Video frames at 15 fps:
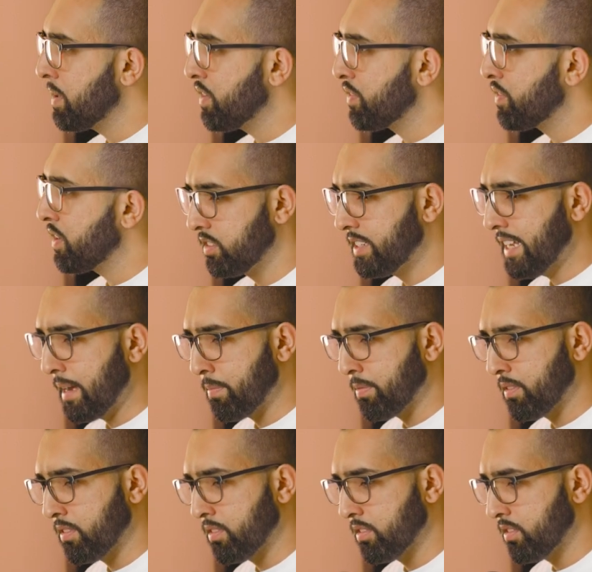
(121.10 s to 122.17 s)
Bit of
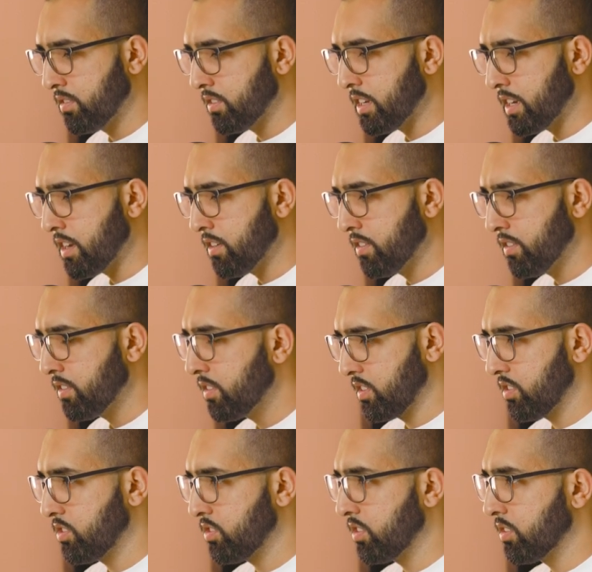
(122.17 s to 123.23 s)
depth, you know?
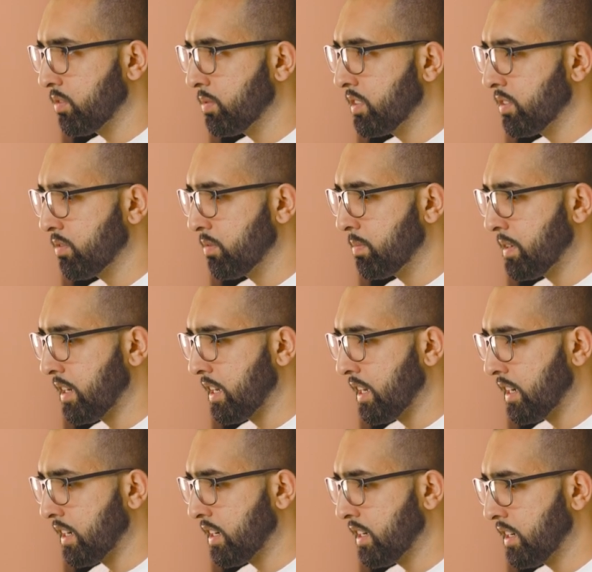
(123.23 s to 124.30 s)
Stroke width will be
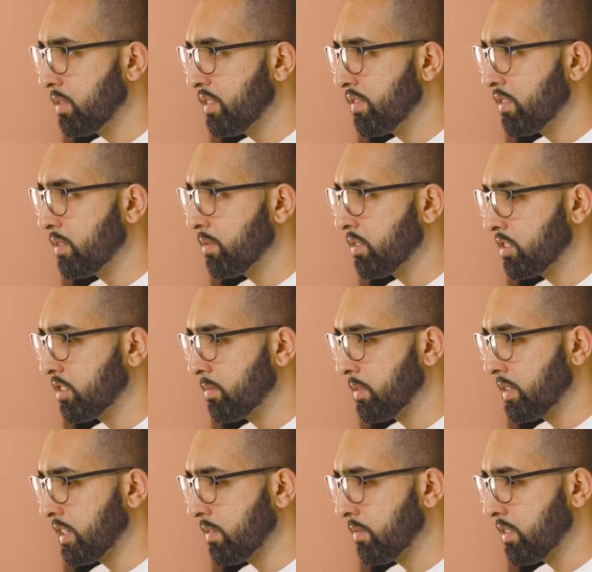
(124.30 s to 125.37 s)
like whatever it was to
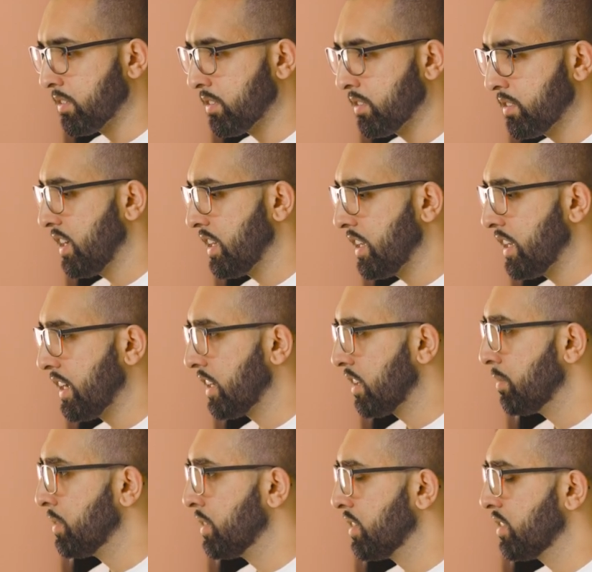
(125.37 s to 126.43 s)
begin with. And that could
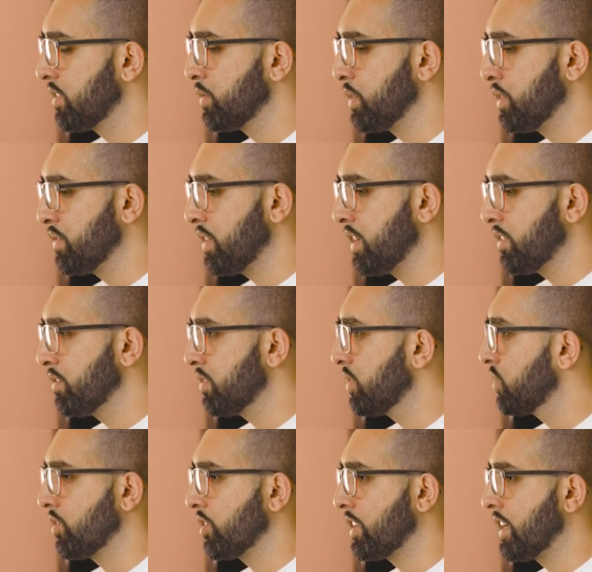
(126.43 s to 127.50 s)
be 45.
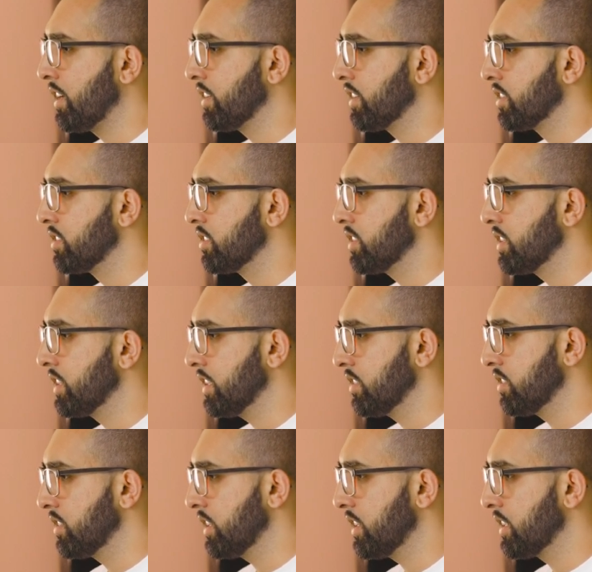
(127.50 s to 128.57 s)
So now you can see it gets
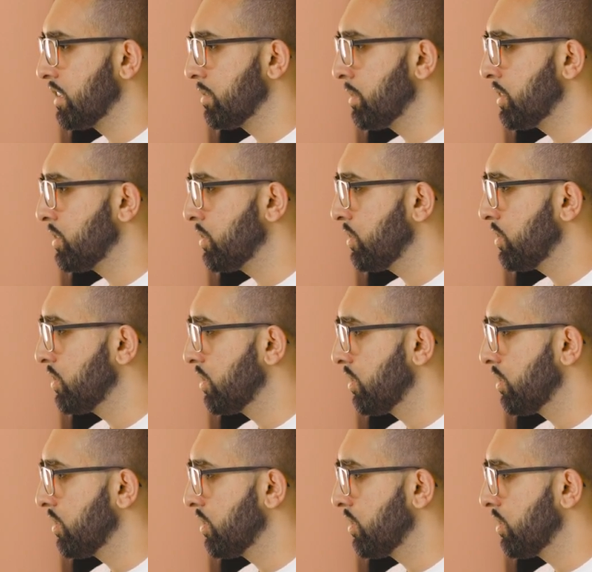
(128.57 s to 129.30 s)
thick in the middle,